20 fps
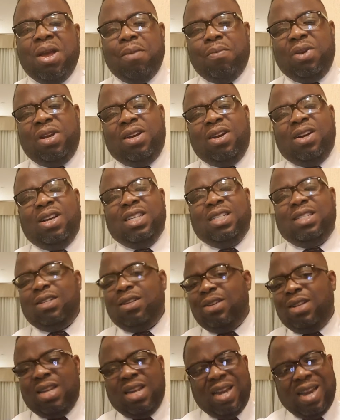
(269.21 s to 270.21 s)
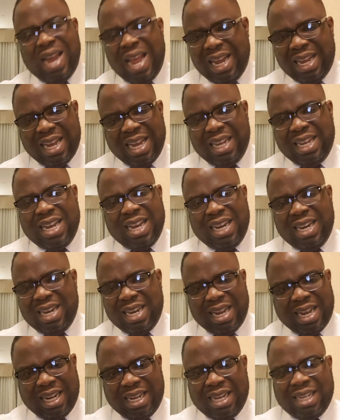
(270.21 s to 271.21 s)
Because, like
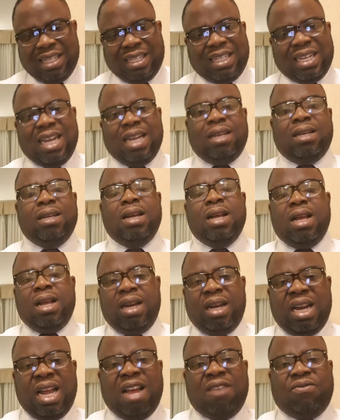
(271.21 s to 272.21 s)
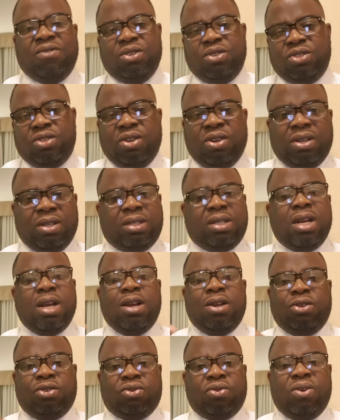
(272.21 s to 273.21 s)
I said, life is just
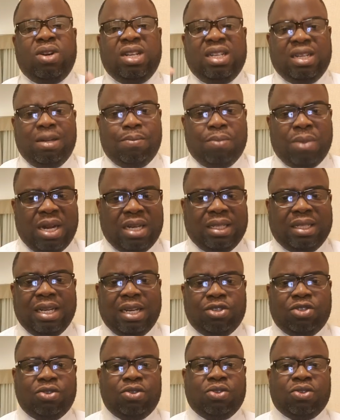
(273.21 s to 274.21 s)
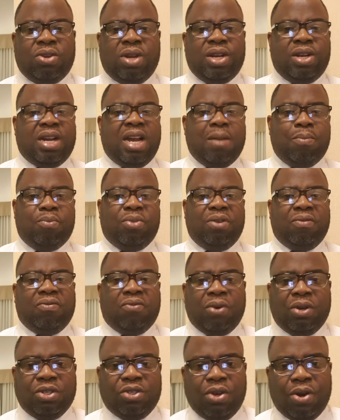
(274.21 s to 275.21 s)
throwing demands at you so that you can bring
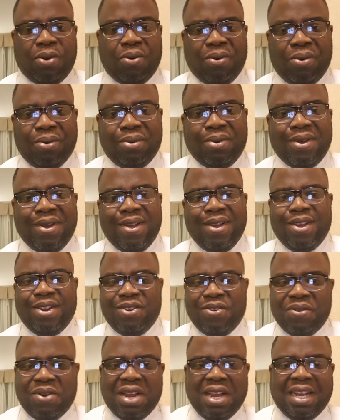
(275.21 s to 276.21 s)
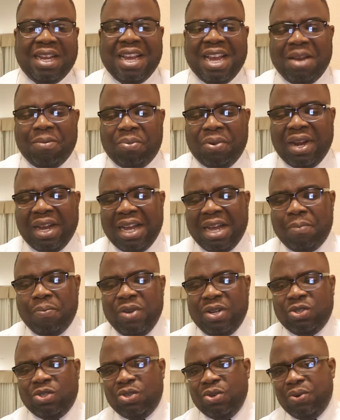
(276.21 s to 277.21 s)
forth your own unique
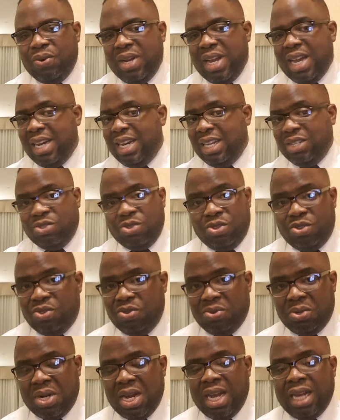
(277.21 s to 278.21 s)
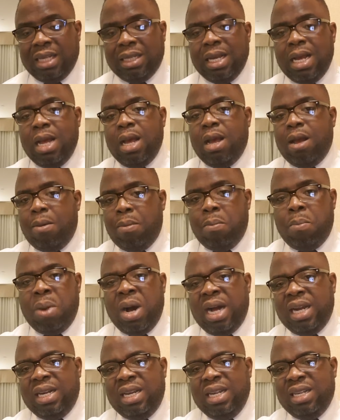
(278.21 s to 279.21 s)
Abrahamic story. And as you do that,
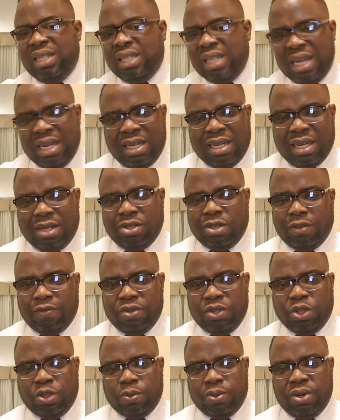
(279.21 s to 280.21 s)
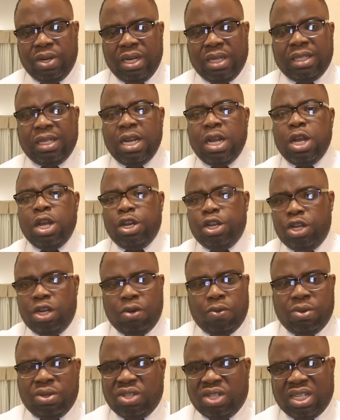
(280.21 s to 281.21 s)
by the intelligence of the Spirit,
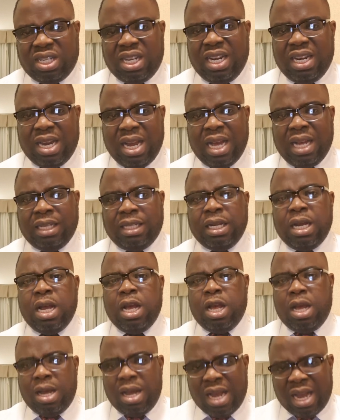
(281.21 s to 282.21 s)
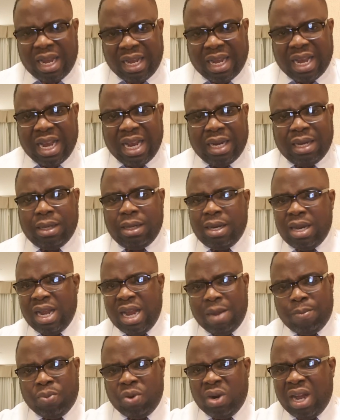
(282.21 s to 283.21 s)
you will see that again,
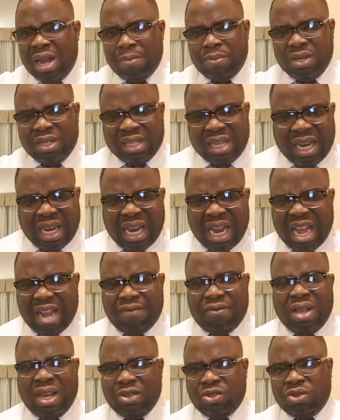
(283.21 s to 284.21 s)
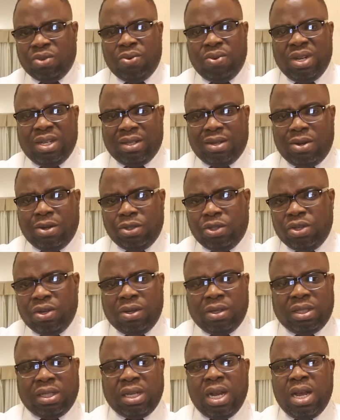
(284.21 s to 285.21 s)
Abraham is alive. That story is not
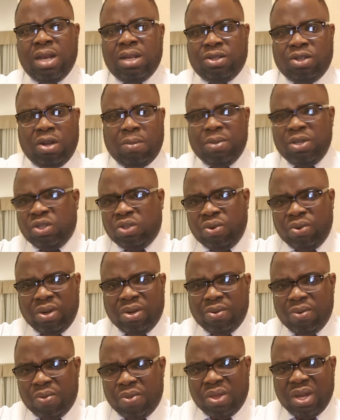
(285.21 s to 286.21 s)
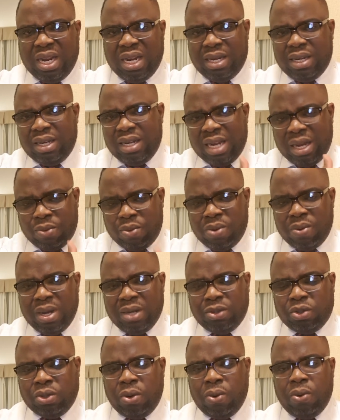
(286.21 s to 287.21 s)
just some historical thing that we
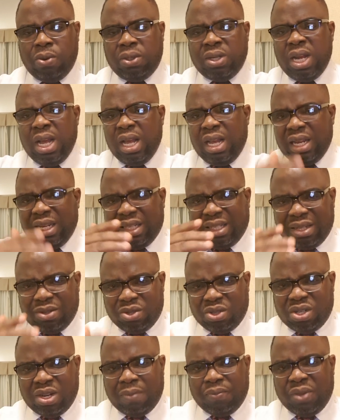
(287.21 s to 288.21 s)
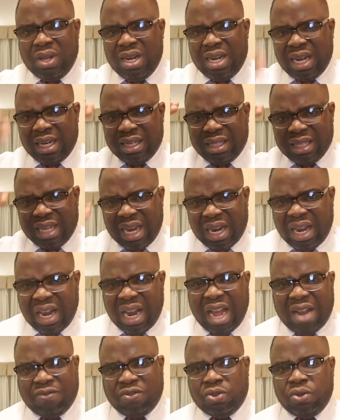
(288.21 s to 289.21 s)
were told. It's still something that is
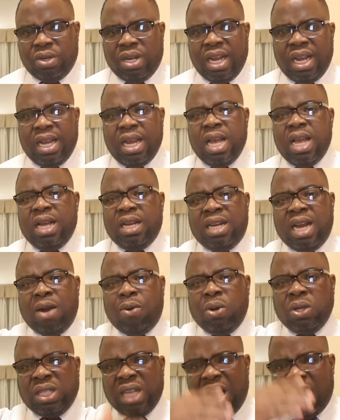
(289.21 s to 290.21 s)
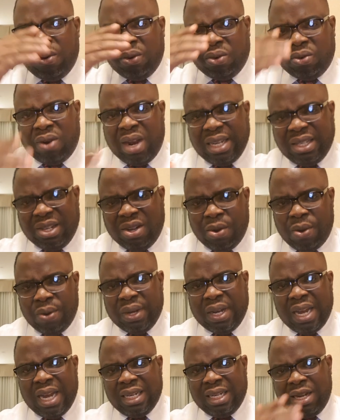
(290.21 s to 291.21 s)
alive today. That was how Christ
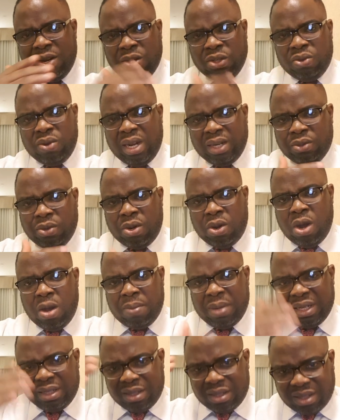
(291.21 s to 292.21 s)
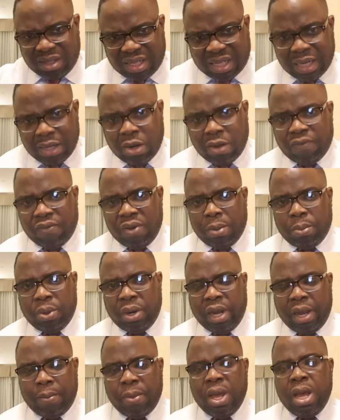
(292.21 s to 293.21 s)
conquered. He also had to come as a seed of
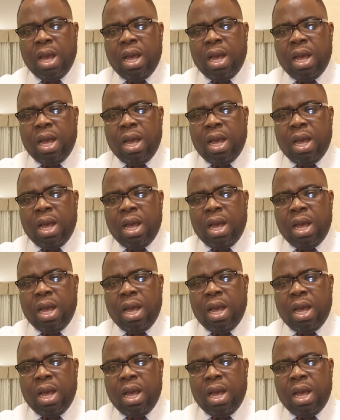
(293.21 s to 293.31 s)
Abraham.